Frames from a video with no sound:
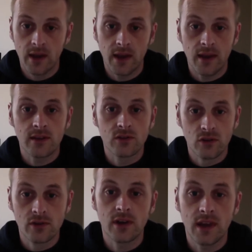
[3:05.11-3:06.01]
It
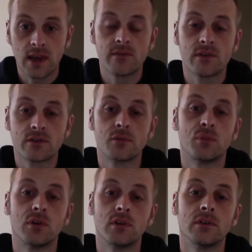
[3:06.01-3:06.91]
doesn't even
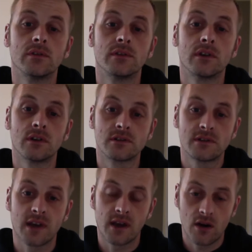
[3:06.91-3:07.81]
support the
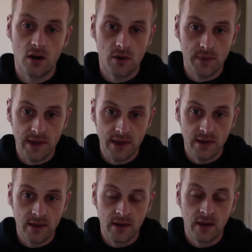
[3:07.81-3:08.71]
Logitech
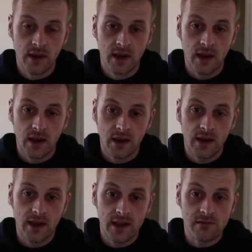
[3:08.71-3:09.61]
Harmony
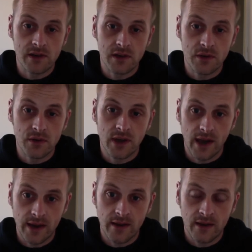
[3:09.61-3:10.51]
here in the
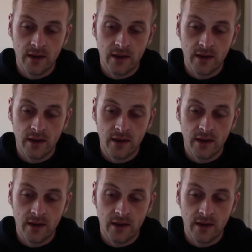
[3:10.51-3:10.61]
UK.